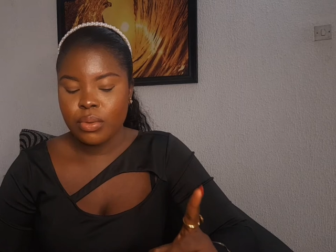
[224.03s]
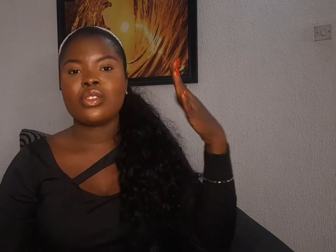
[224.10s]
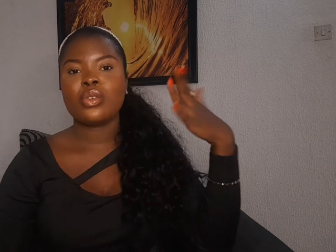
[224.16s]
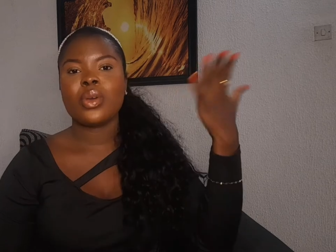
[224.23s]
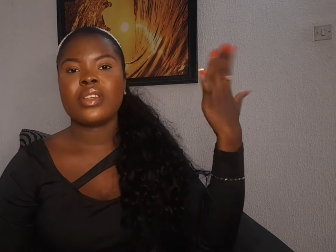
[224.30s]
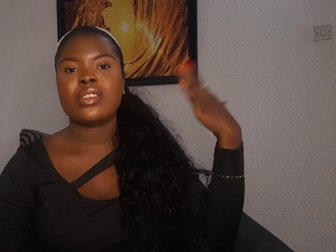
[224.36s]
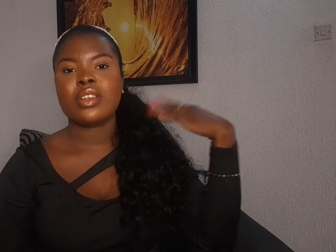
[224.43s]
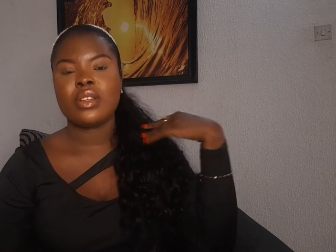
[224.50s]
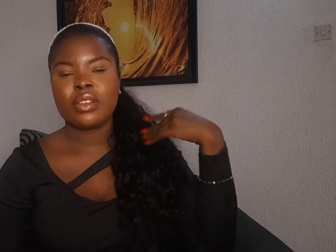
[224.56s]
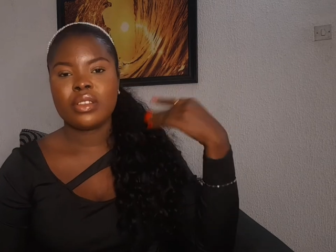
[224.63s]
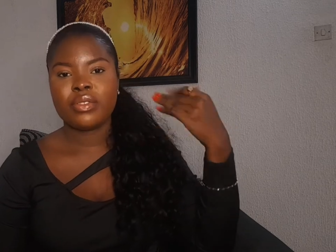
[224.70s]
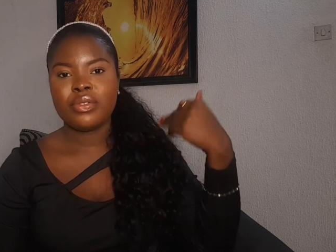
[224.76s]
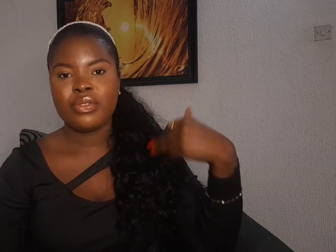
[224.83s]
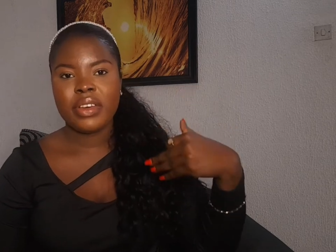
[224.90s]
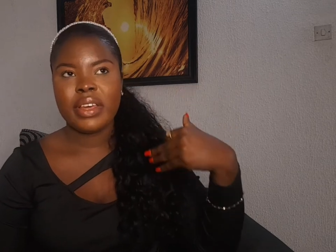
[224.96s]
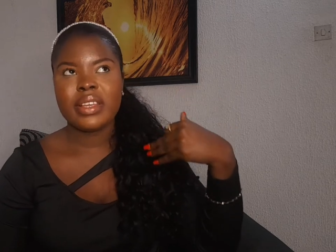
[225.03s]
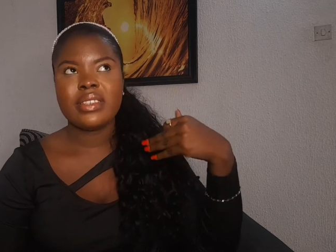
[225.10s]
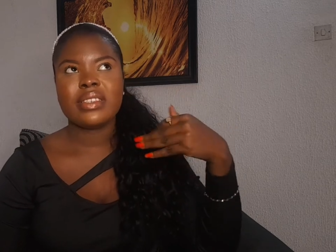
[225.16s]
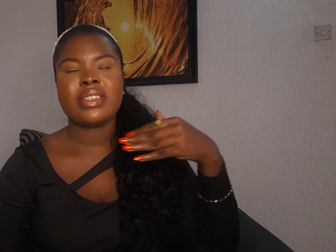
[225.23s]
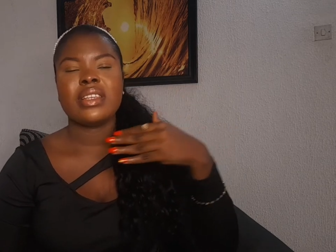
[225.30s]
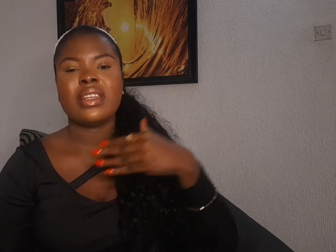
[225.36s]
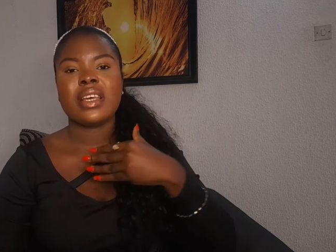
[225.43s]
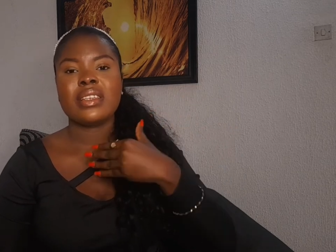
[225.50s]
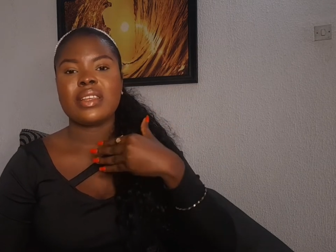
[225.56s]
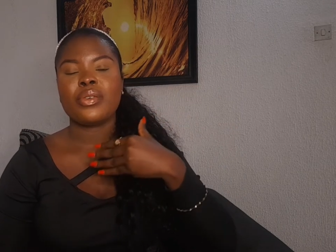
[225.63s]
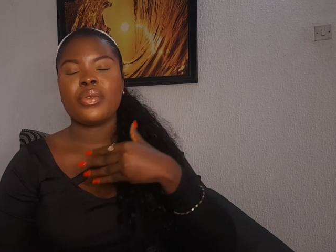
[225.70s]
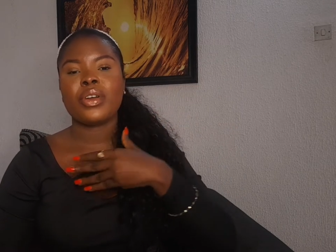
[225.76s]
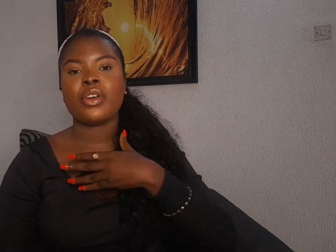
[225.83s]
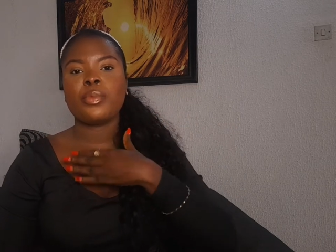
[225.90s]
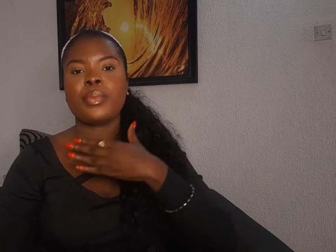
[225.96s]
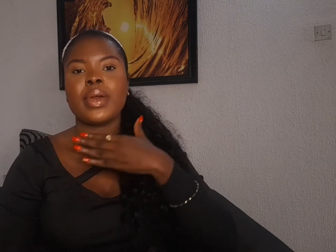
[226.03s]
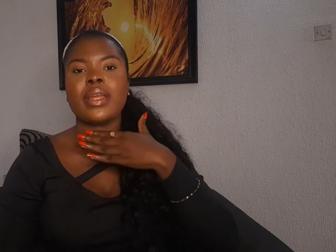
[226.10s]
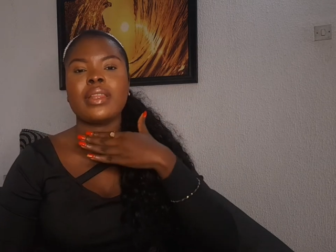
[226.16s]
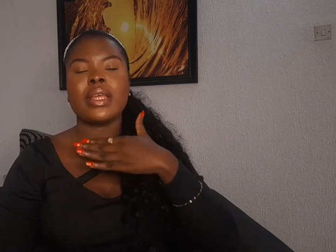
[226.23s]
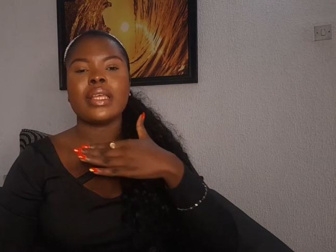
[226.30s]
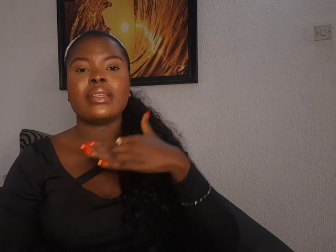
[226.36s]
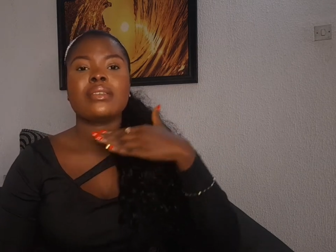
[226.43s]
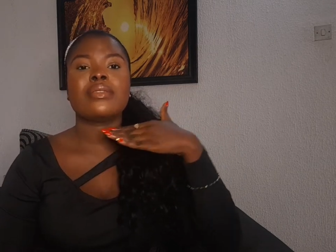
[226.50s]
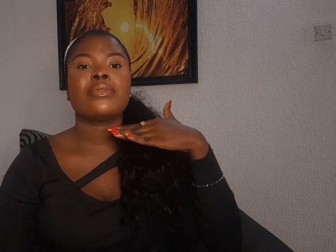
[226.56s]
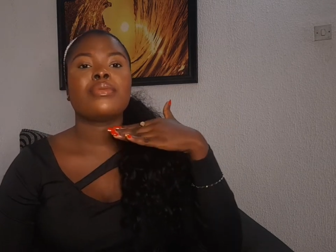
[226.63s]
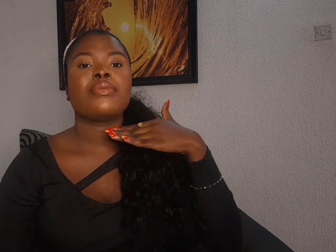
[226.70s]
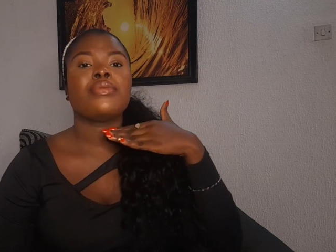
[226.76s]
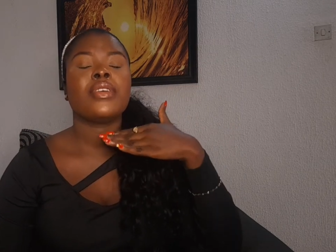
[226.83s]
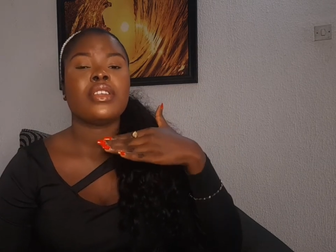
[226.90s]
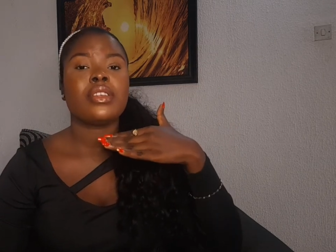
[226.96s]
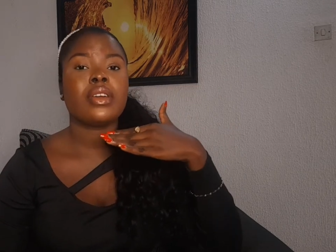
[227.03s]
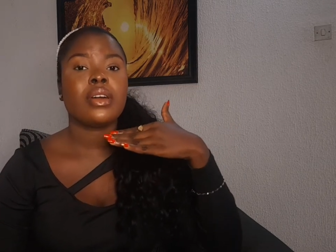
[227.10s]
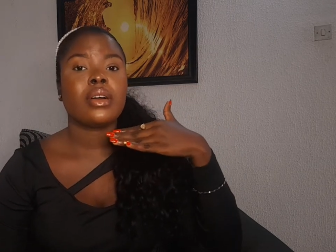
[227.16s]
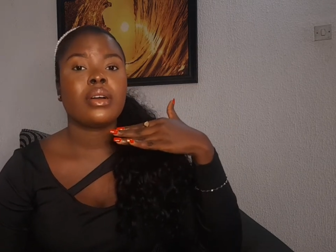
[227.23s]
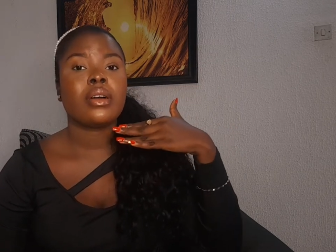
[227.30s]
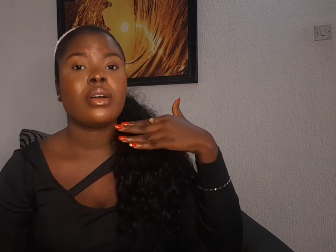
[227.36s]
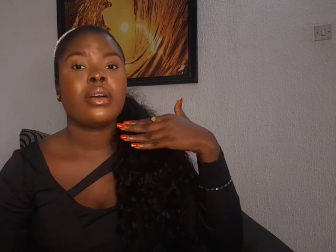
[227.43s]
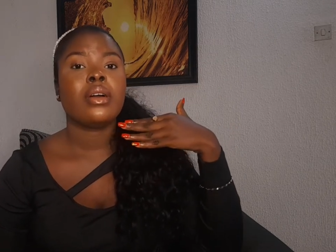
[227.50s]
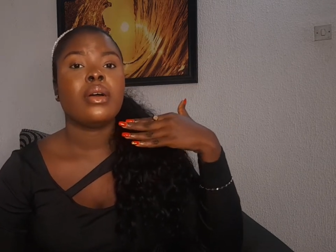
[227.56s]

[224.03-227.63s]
So we are still on the face. The next I'll recommend is facial